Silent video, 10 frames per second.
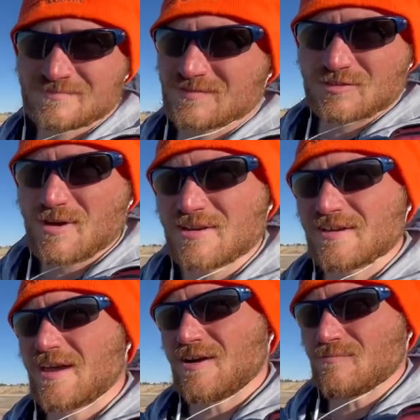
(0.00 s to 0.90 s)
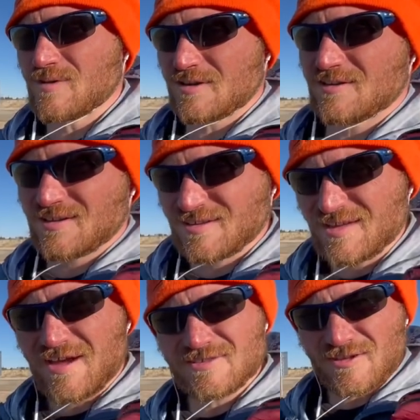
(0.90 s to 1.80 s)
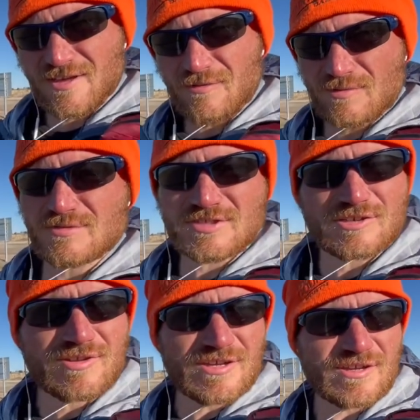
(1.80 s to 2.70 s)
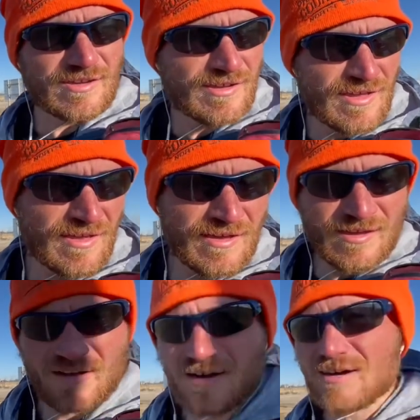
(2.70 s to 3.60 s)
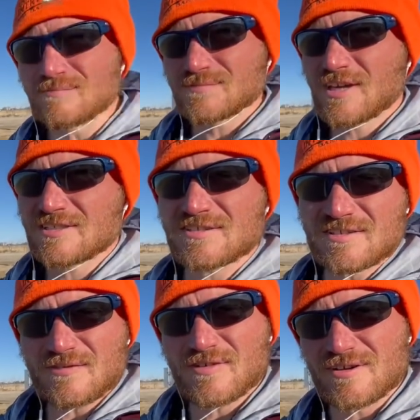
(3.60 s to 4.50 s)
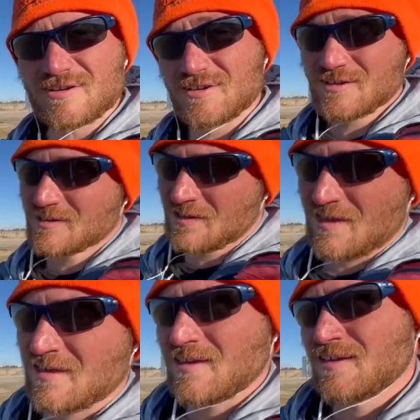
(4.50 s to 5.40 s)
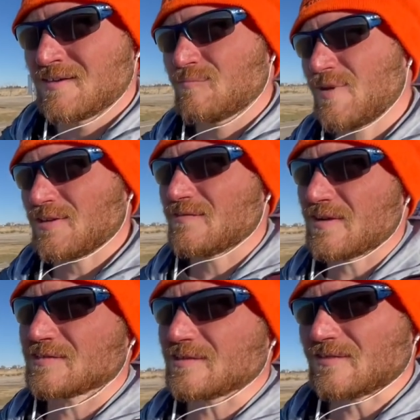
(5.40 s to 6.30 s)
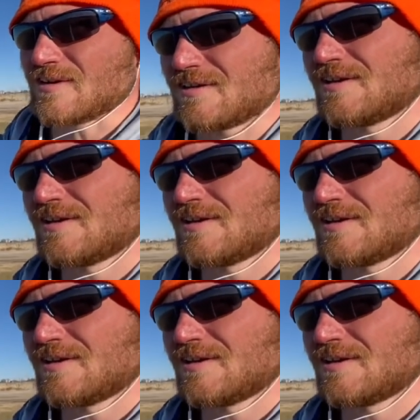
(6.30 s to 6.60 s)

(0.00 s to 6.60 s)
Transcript: many to count, but yeah, I thought that one was unique. Tasted different. Belly felt different.